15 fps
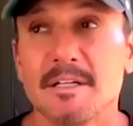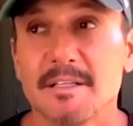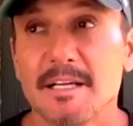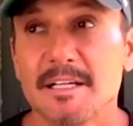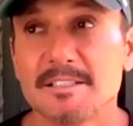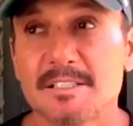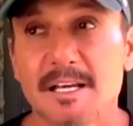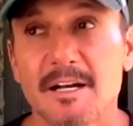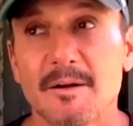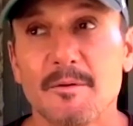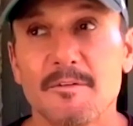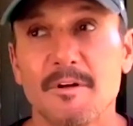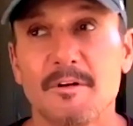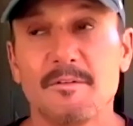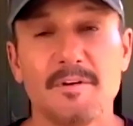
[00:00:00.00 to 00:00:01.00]
that's got
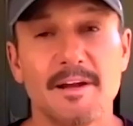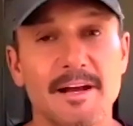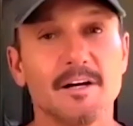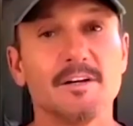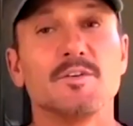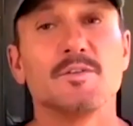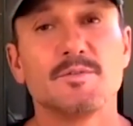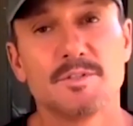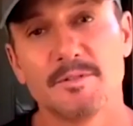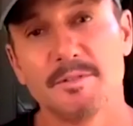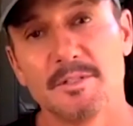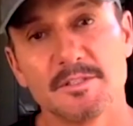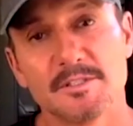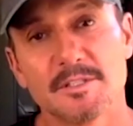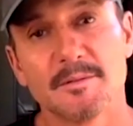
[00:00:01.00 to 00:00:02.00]
a value to
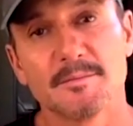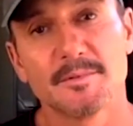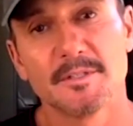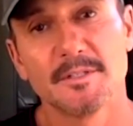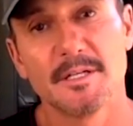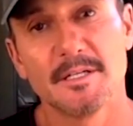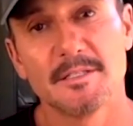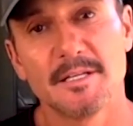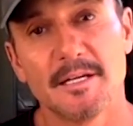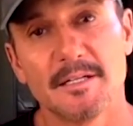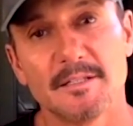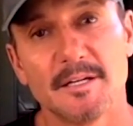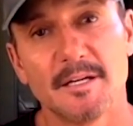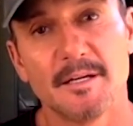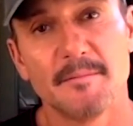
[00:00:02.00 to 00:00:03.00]
it, and something
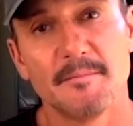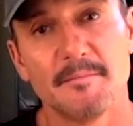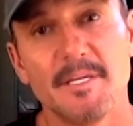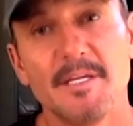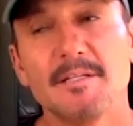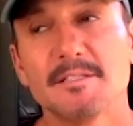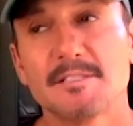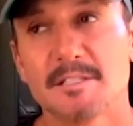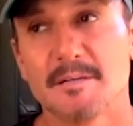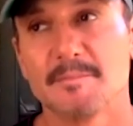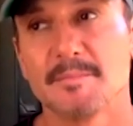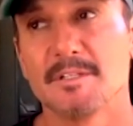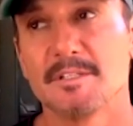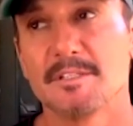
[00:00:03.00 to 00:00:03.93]
that means something,